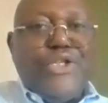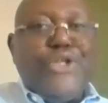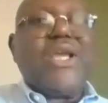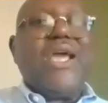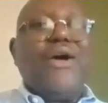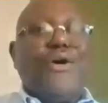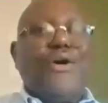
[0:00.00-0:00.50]
You
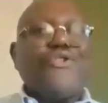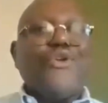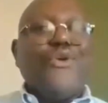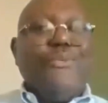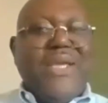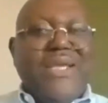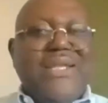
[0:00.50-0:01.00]
can
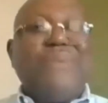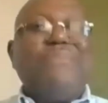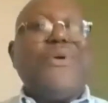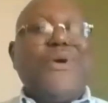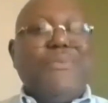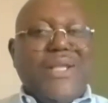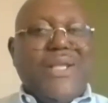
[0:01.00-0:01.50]
also be in the
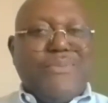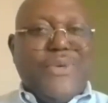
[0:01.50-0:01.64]
public